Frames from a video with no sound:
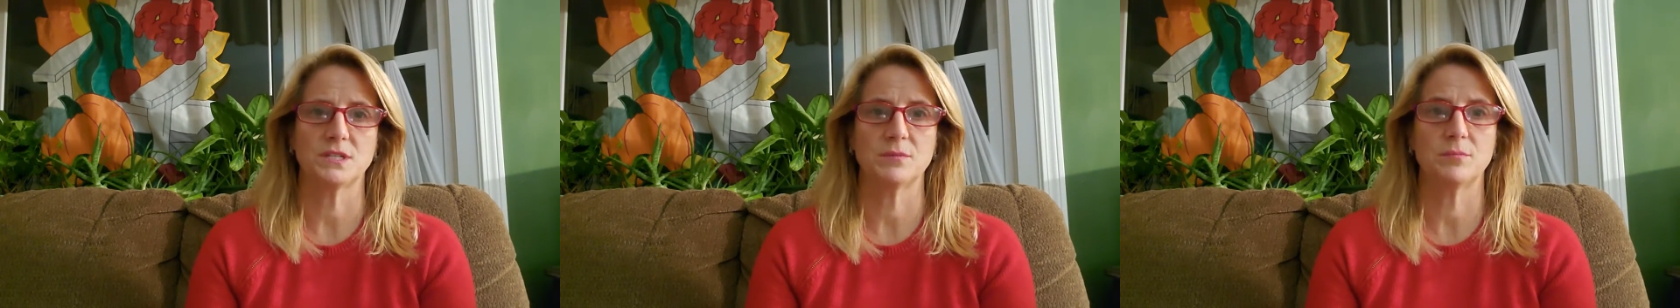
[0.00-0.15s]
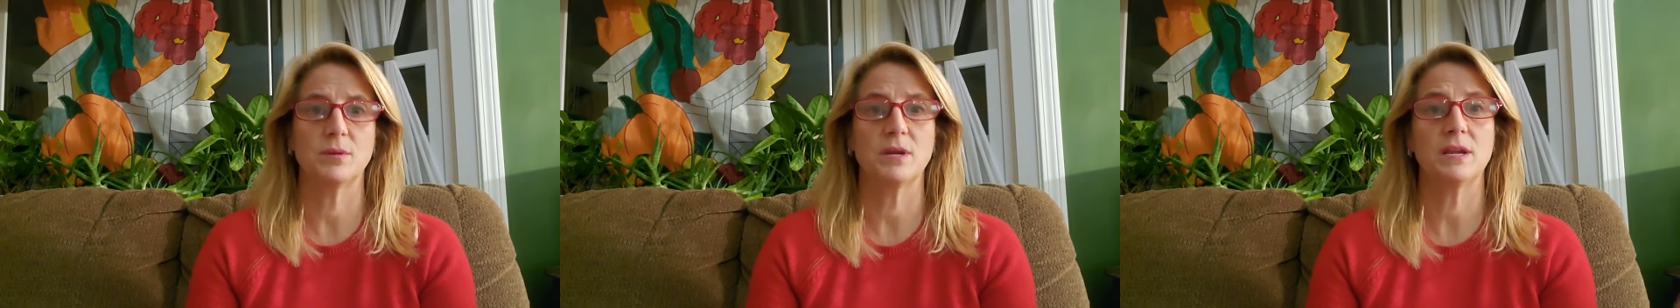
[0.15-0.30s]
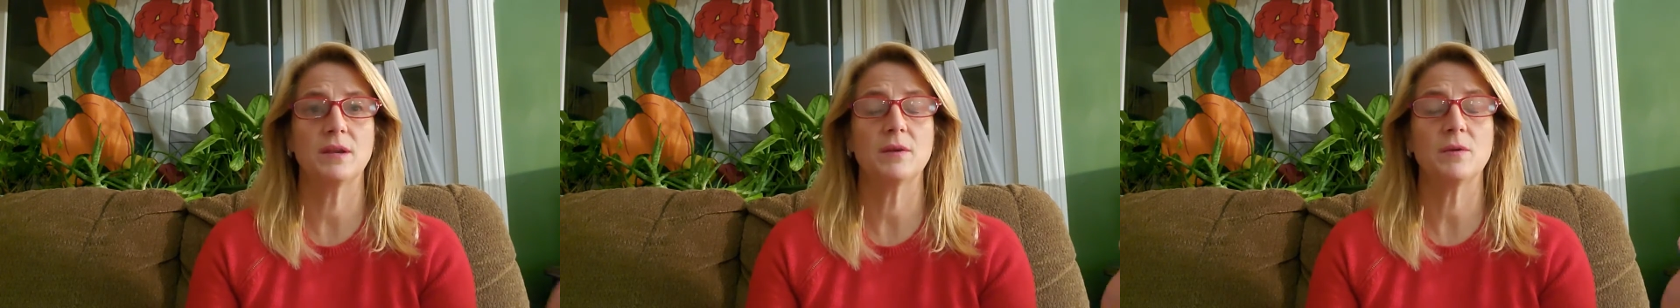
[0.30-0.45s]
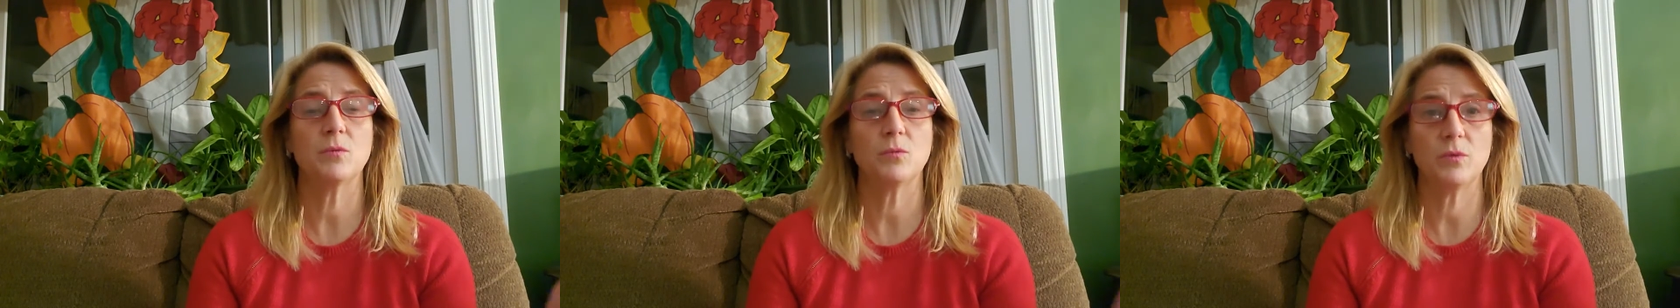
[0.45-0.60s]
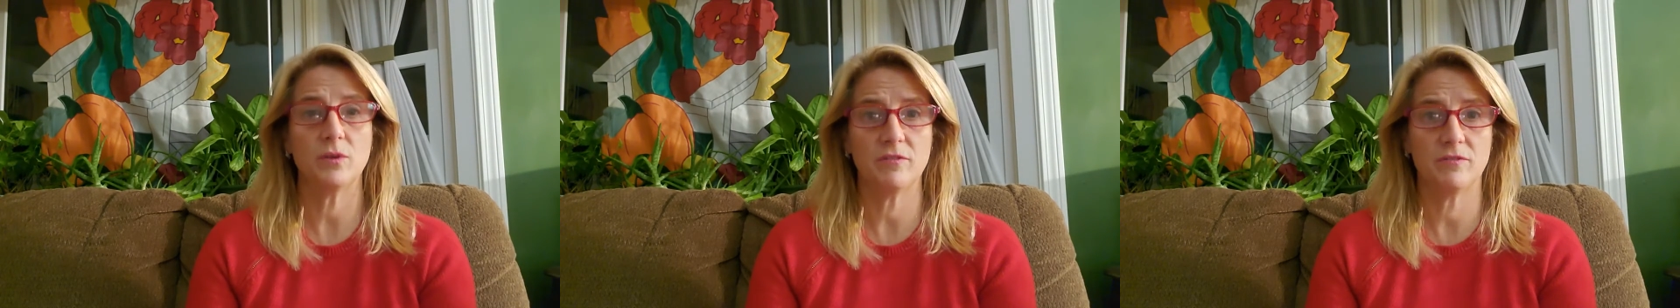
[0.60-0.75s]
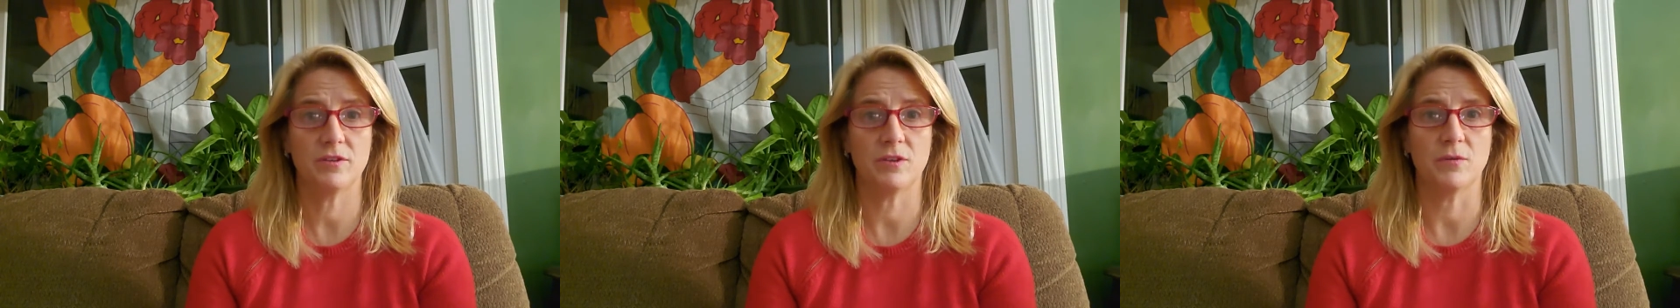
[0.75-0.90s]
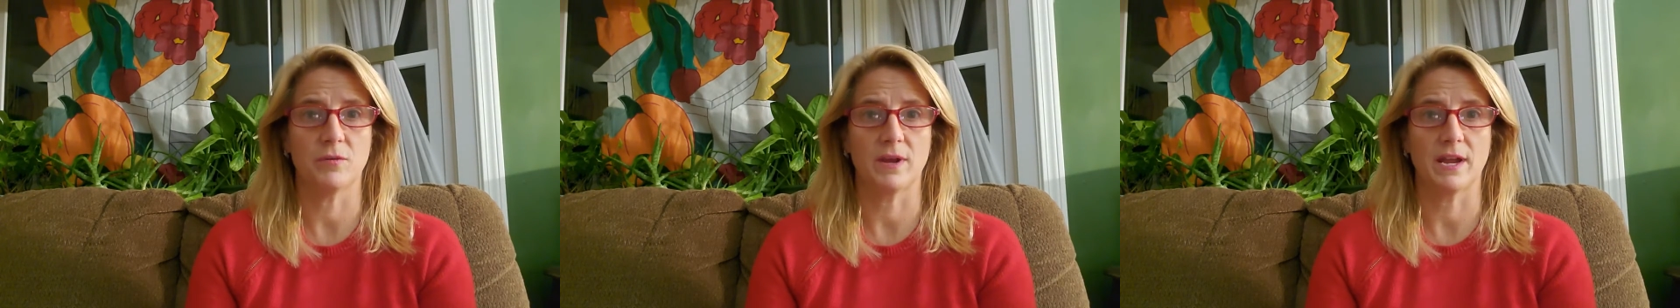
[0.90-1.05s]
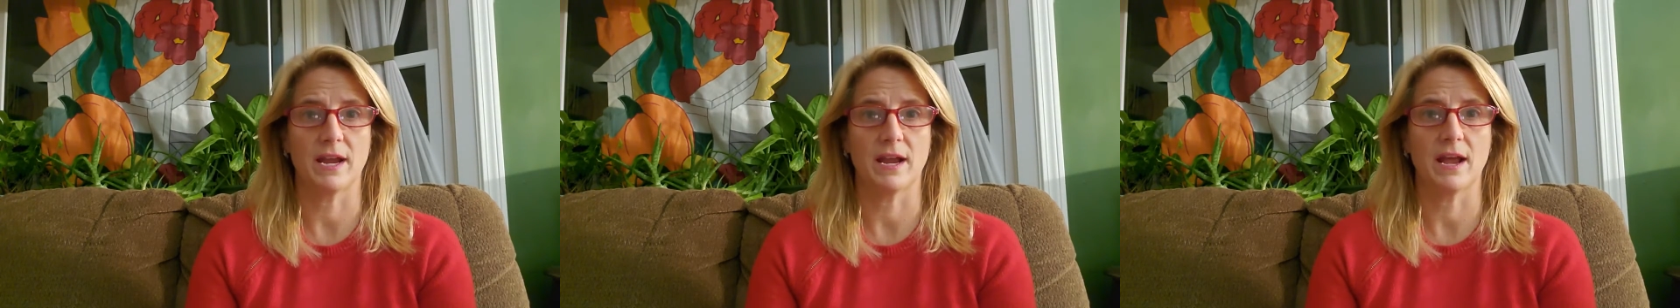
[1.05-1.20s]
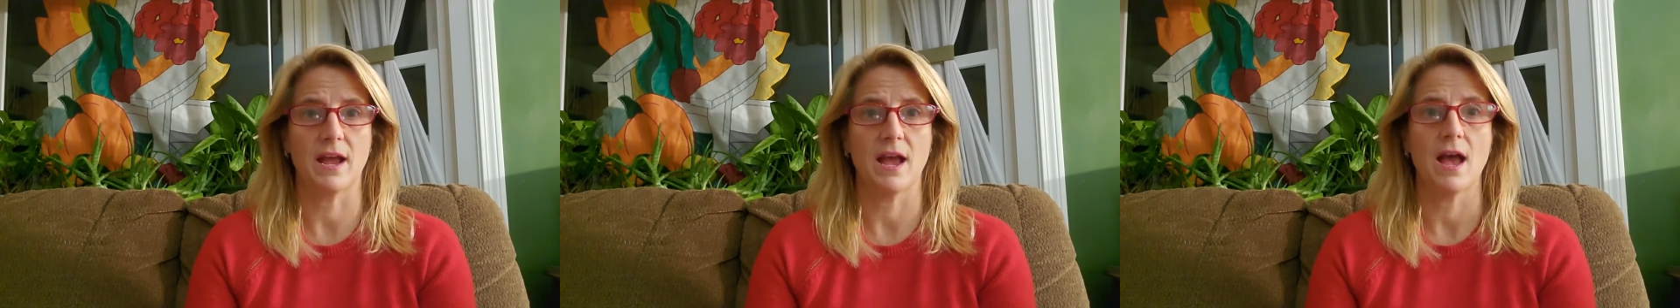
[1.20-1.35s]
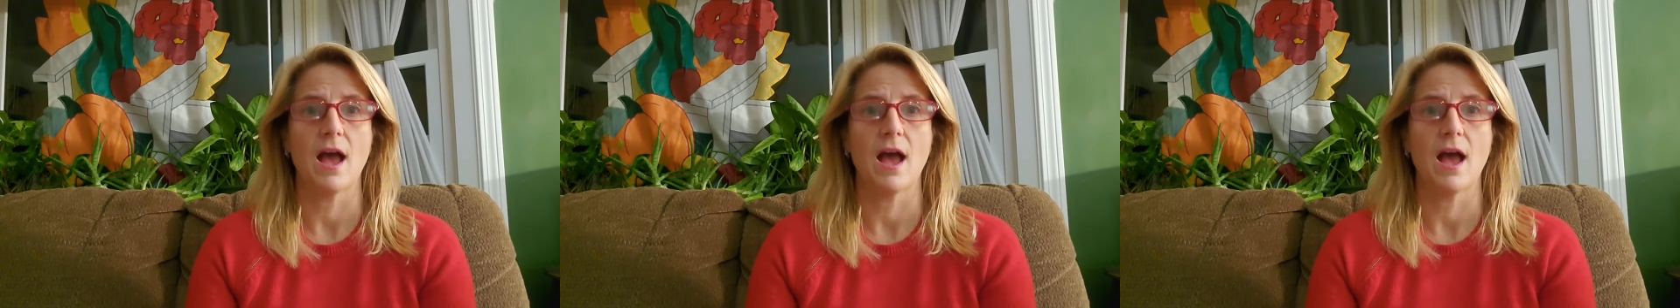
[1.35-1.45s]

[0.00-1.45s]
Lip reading: to be reviewing